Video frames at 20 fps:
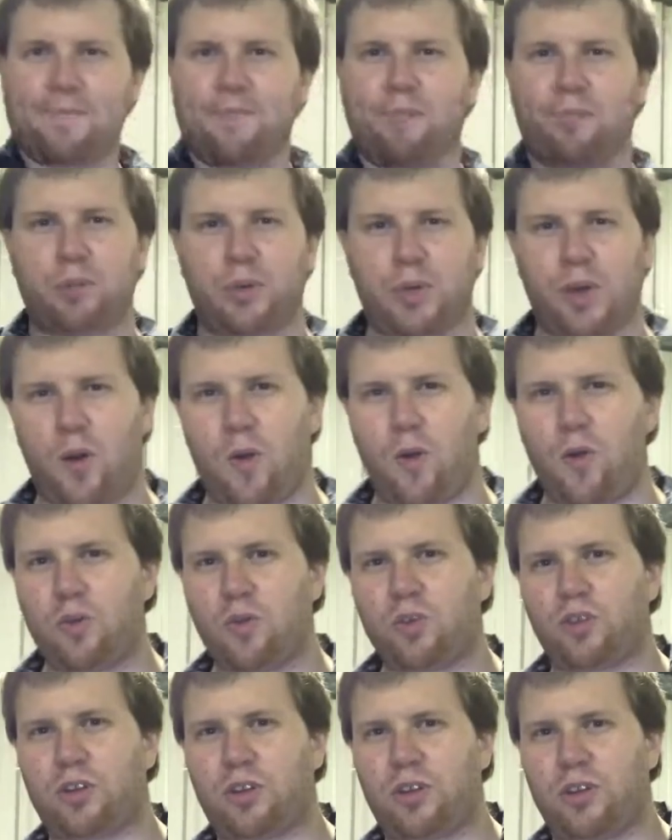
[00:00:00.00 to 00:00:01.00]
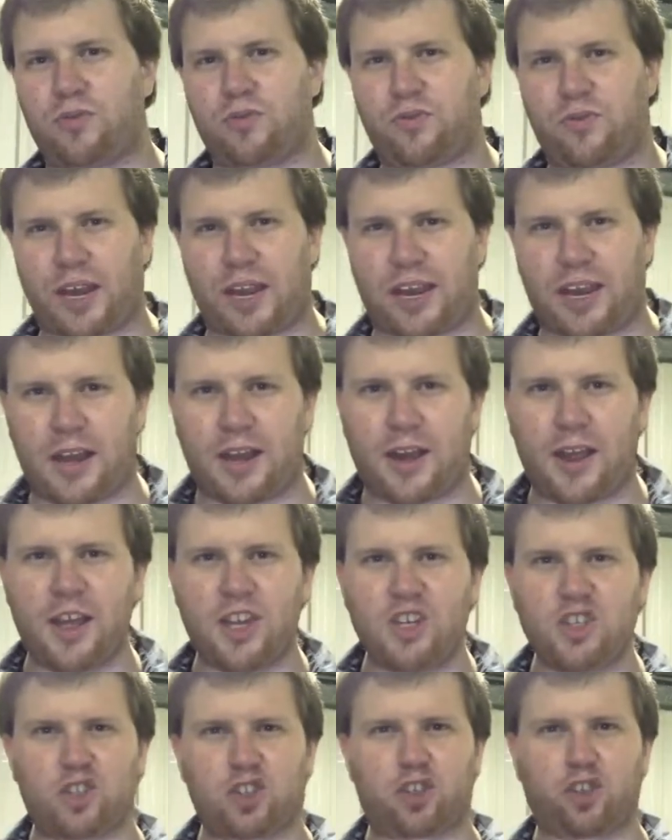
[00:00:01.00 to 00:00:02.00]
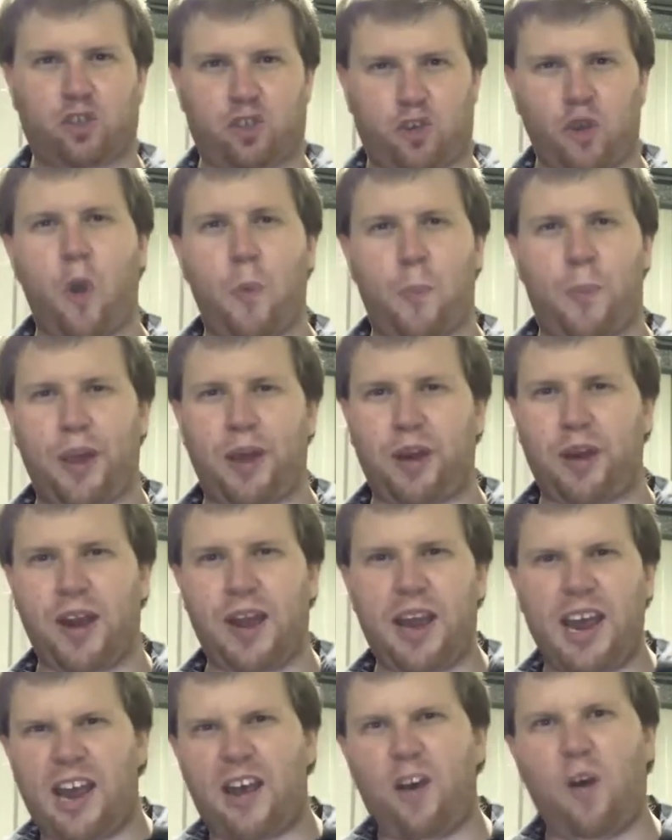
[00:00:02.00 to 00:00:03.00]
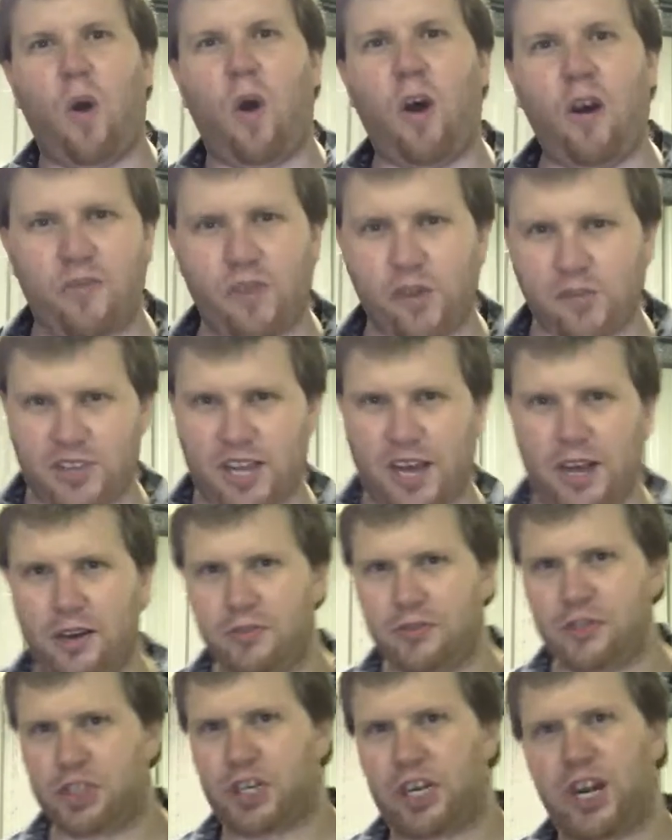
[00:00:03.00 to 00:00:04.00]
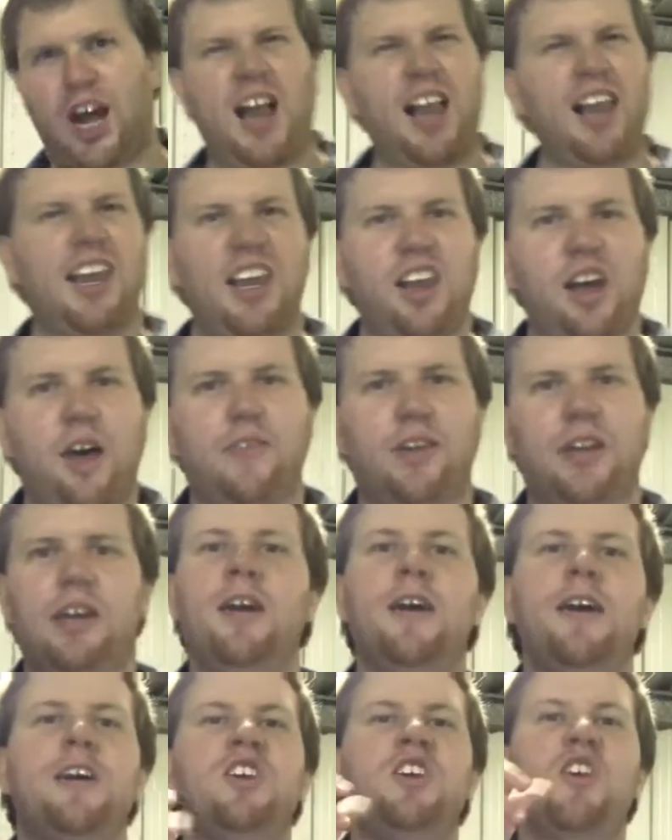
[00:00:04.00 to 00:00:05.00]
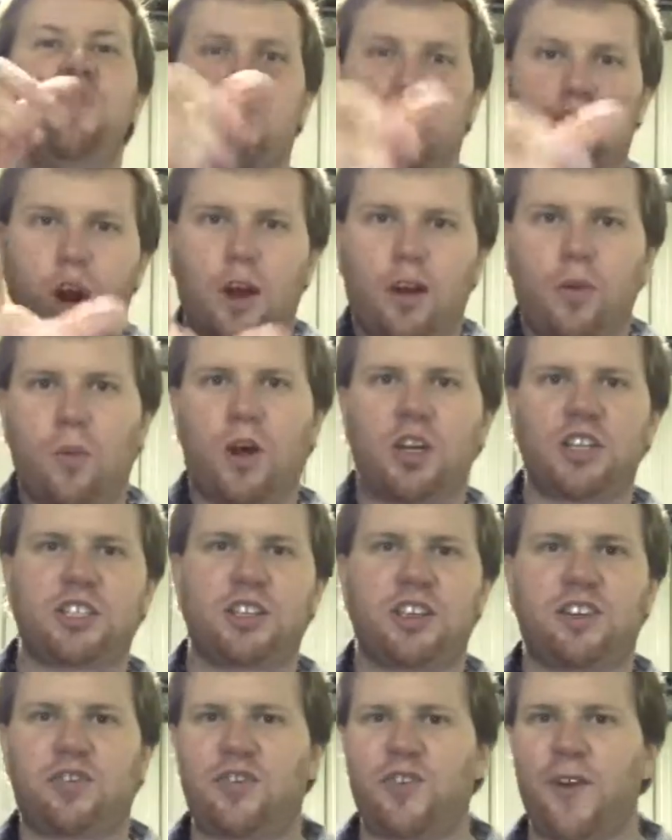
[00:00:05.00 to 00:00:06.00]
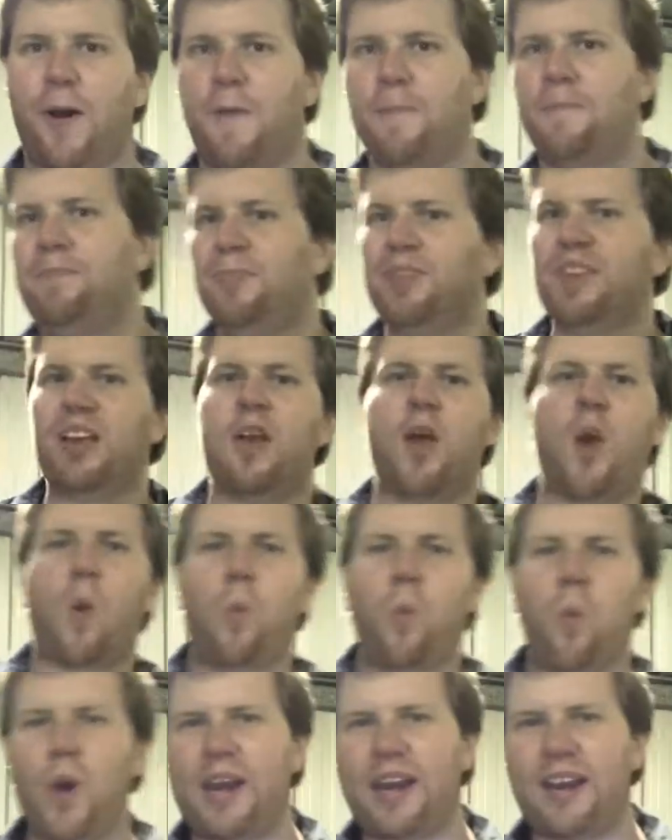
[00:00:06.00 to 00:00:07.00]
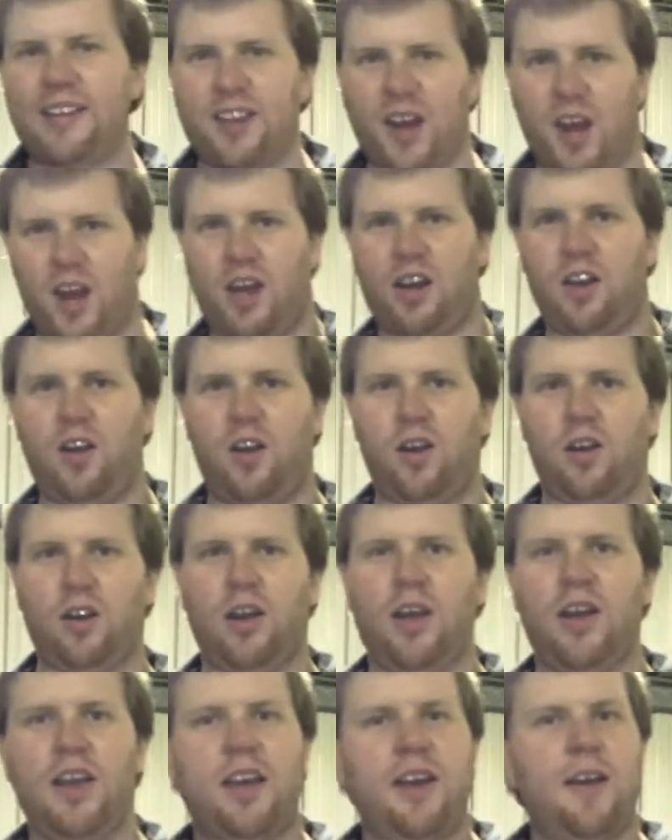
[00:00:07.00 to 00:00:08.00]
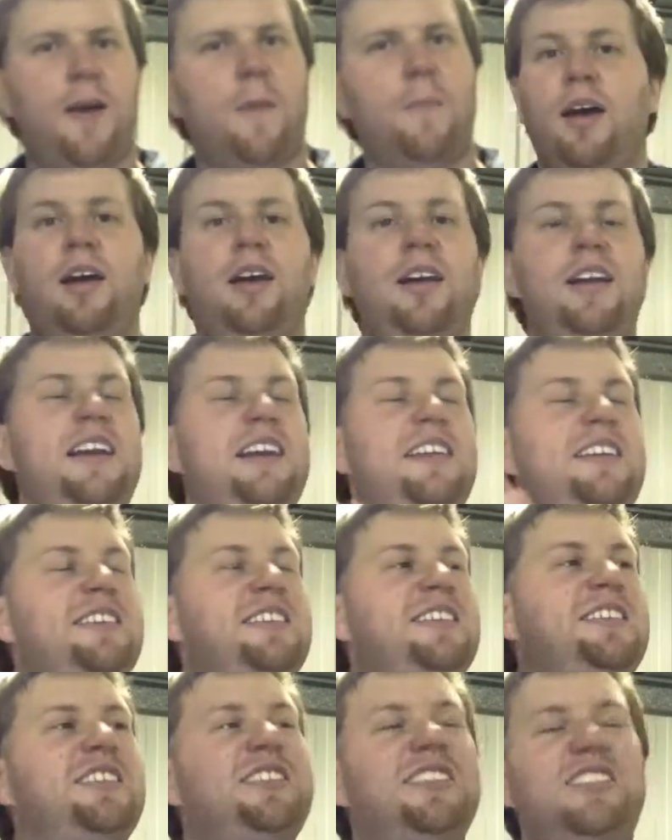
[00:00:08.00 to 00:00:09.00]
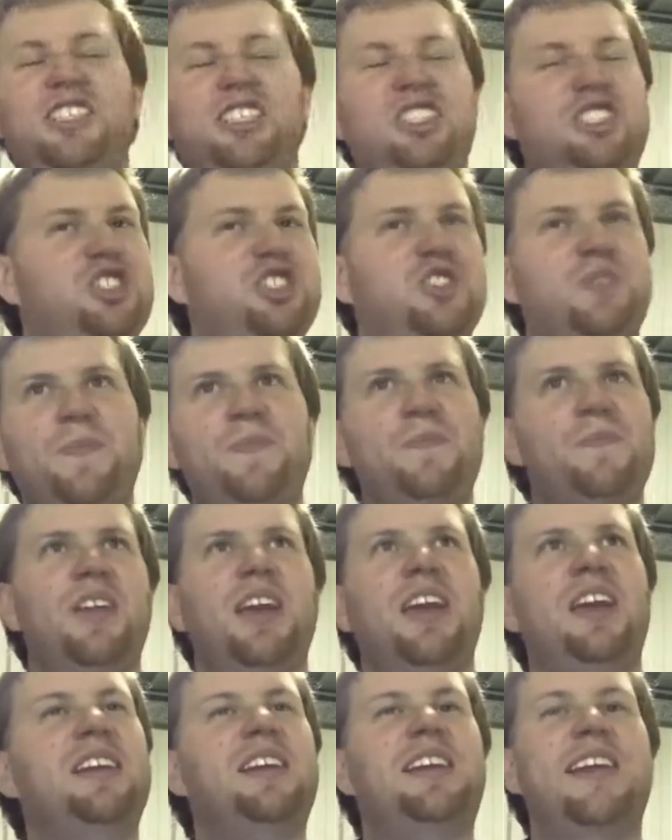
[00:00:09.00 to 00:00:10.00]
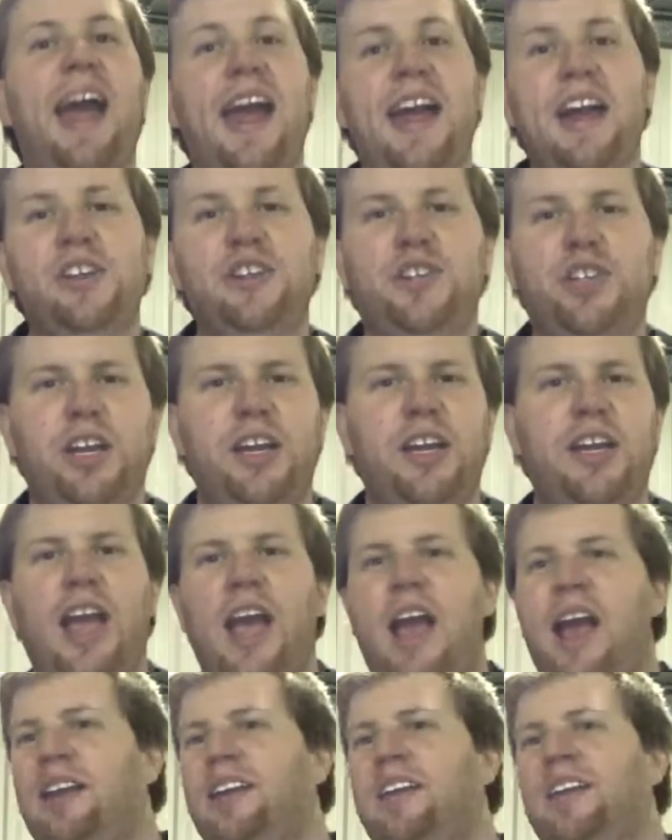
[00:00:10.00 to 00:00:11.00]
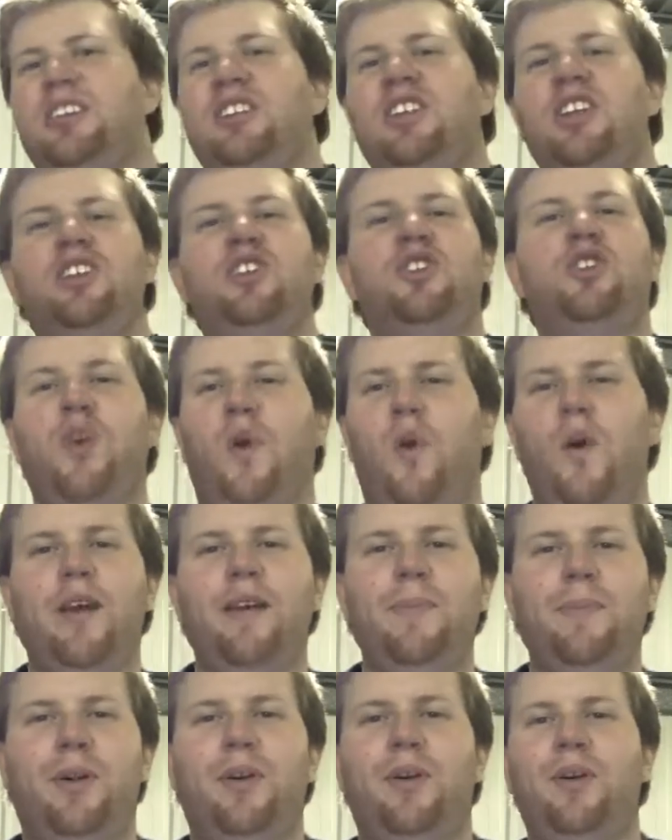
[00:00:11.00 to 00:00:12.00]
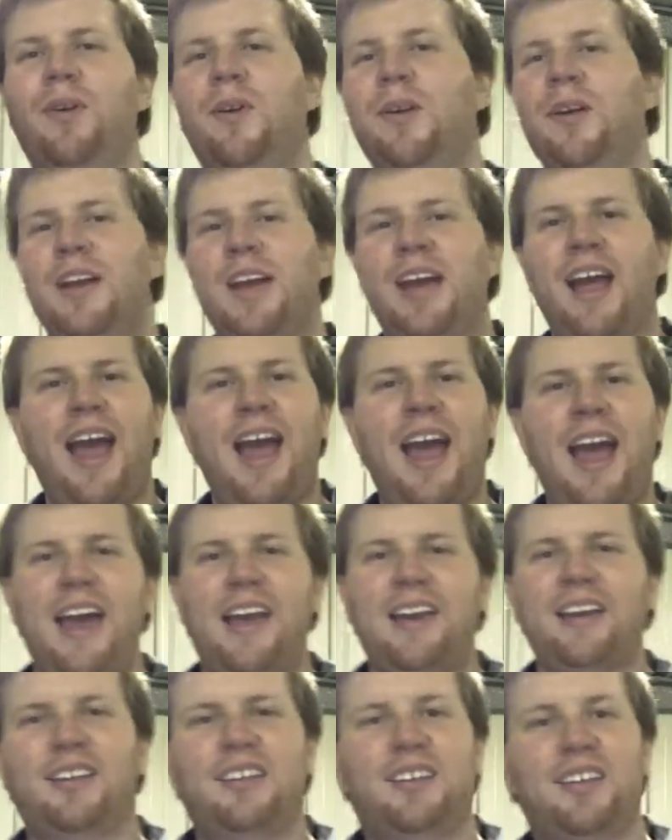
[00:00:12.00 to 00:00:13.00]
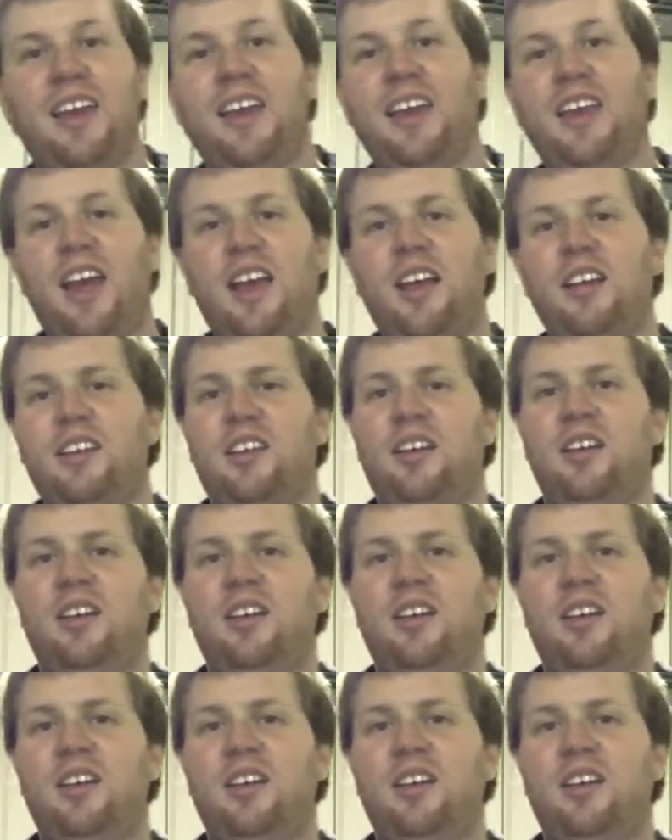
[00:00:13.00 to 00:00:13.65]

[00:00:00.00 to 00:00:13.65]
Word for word: Blows the freaking stupid, awful television. I love it. You've got to watch this film. Witty dialogue. It's just engaging and it's enjoyable and he gets